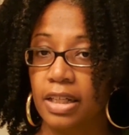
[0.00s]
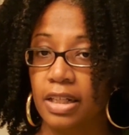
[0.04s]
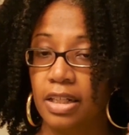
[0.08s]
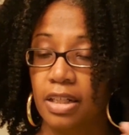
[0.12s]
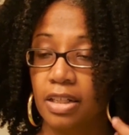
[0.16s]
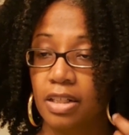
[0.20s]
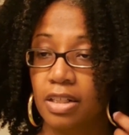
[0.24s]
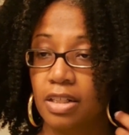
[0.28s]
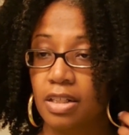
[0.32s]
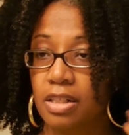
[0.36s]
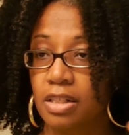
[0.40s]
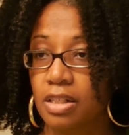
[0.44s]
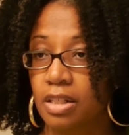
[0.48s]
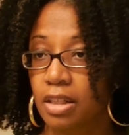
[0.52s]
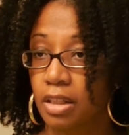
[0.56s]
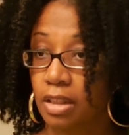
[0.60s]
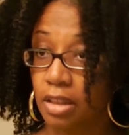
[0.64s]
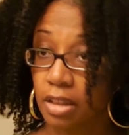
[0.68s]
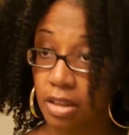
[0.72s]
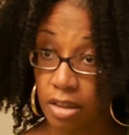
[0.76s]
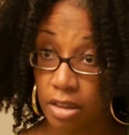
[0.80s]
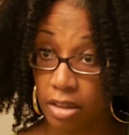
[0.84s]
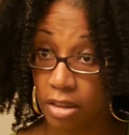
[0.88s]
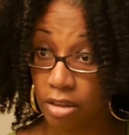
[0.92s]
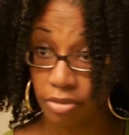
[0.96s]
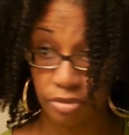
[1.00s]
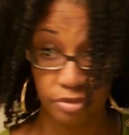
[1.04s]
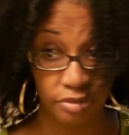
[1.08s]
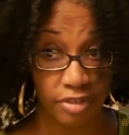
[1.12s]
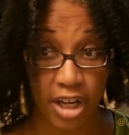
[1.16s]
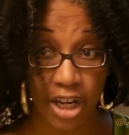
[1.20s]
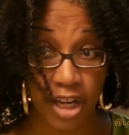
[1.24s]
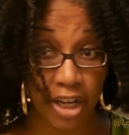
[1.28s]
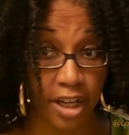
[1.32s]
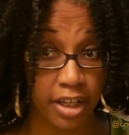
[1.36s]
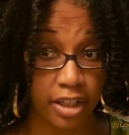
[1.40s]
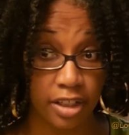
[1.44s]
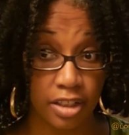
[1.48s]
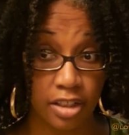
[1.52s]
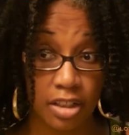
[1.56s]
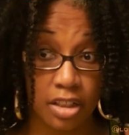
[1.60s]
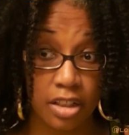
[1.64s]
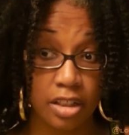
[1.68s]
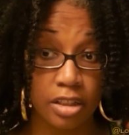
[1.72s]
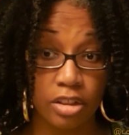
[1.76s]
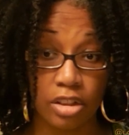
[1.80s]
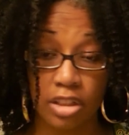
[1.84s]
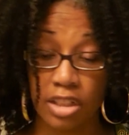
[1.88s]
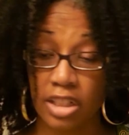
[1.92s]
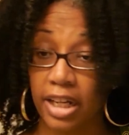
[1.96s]
is defined
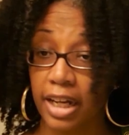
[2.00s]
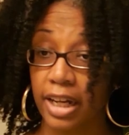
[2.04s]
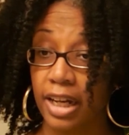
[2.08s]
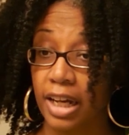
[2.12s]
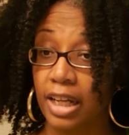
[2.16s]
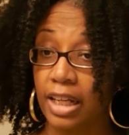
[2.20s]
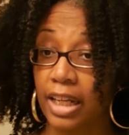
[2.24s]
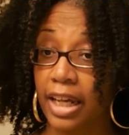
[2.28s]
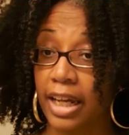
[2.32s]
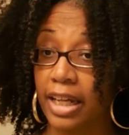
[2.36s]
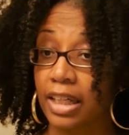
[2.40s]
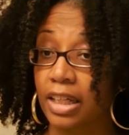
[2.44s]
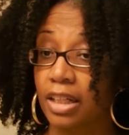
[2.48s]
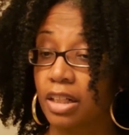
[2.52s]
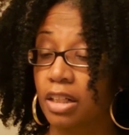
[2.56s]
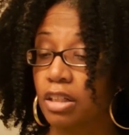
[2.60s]
just like I like it.